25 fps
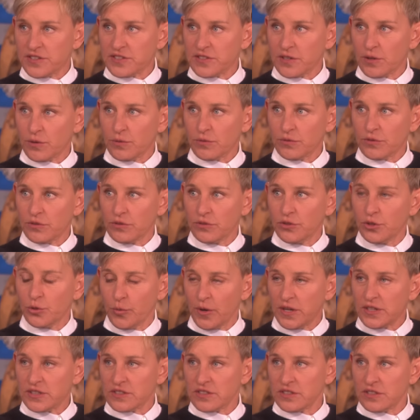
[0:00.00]
So sure, you
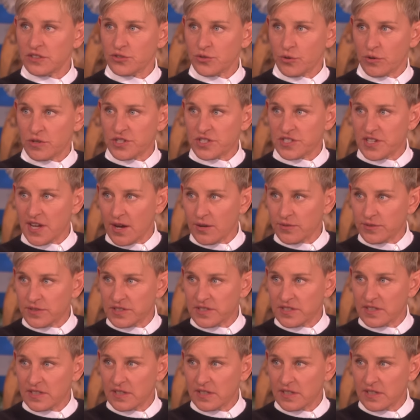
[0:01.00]
went to George's house.